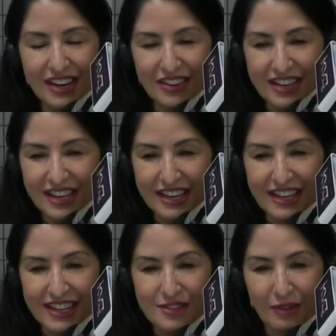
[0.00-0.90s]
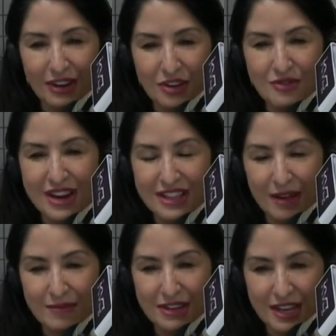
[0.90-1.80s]
tell kids when you need
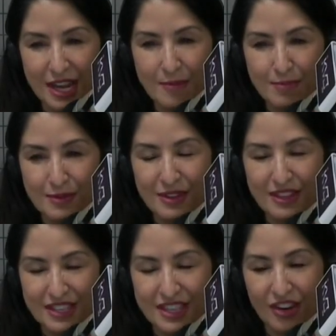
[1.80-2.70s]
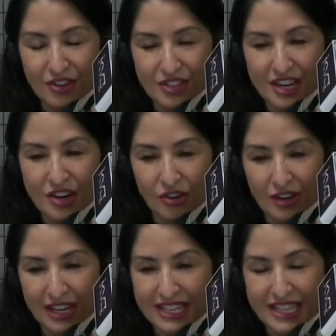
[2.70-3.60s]
them to keep their
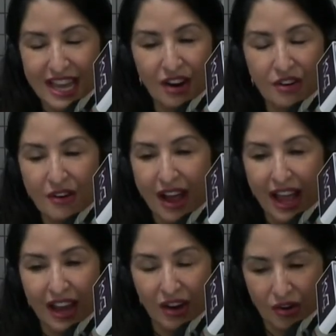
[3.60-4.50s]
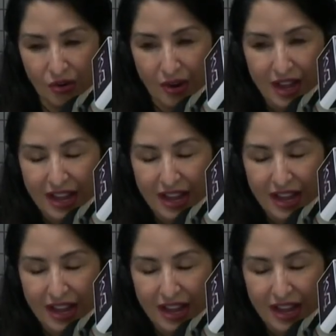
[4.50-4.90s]
secret, because they don't know how.